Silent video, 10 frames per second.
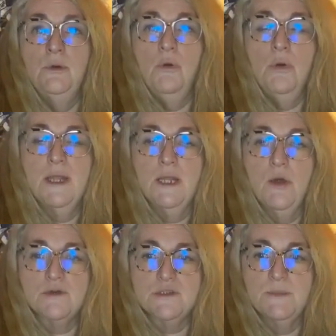All it
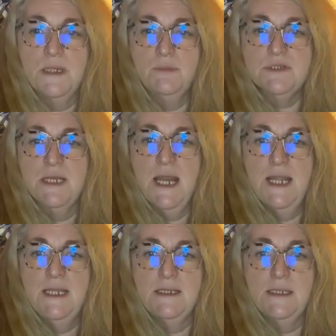cost me was a
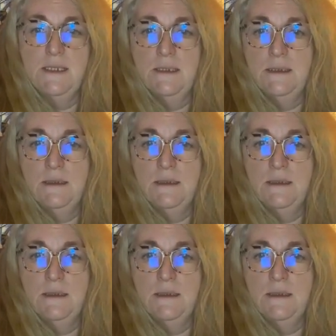lady.